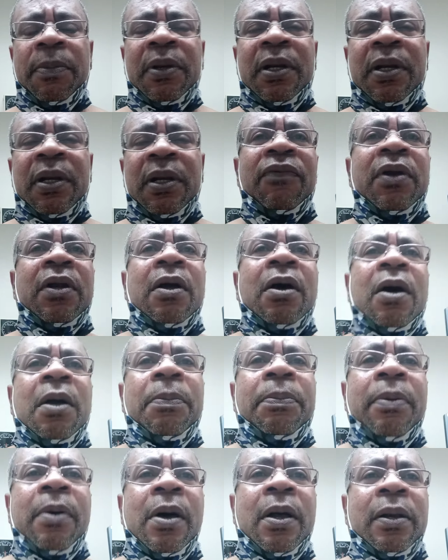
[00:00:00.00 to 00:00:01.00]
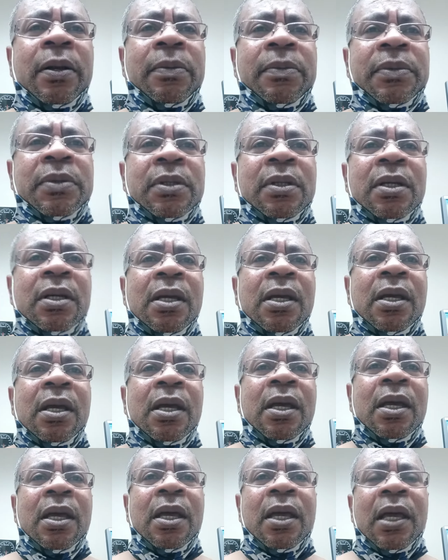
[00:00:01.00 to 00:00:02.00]
I've been having heart problems.
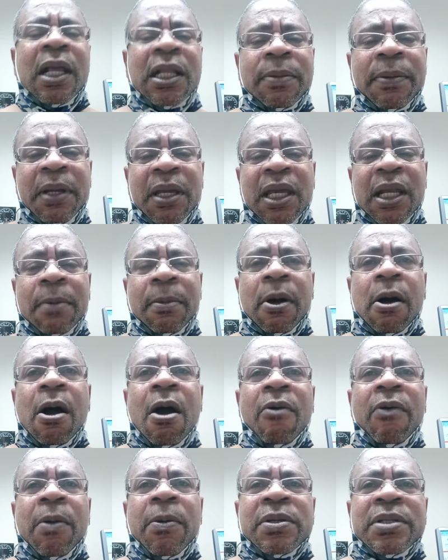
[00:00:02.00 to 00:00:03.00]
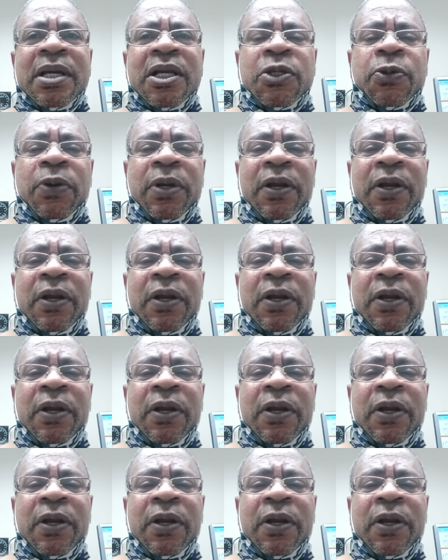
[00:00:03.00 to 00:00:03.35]
At the beginning, my heart rate was at